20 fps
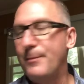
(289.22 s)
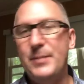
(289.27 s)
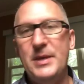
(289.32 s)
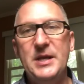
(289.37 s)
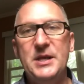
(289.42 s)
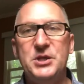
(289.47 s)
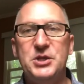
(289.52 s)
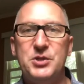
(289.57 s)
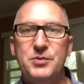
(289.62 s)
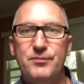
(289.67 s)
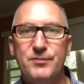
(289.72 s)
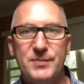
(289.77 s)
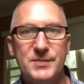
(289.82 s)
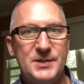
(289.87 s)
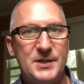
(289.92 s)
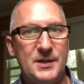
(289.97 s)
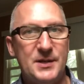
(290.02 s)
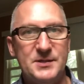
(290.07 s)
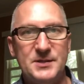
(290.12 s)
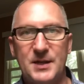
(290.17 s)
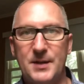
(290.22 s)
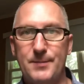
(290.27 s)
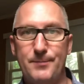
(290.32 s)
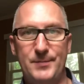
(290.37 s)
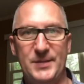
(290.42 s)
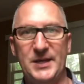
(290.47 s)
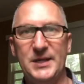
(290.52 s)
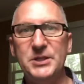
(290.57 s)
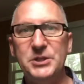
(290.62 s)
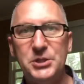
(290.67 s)
Beach sounds
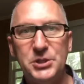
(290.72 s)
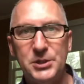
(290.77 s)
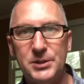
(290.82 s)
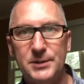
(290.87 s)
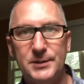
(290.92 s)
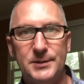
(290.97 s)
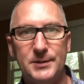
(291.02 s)
like bitch.